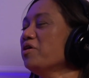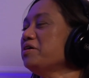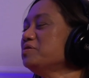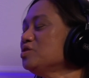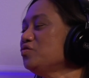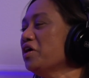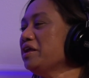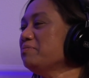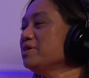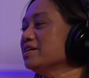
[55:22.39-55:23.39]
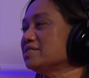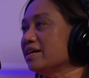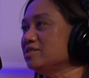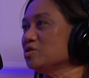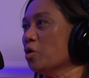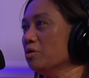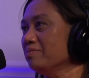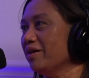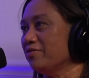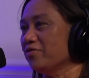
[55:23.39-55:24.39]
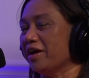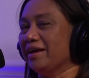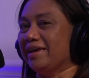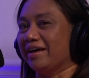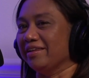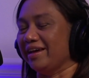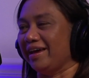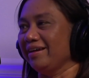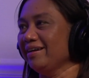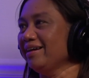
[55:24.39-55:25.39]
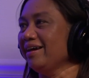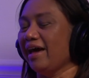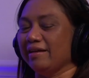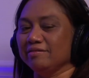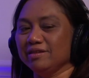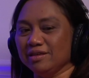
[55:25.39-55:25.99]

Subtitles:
Well, it was funny because I told my friend Kelly, and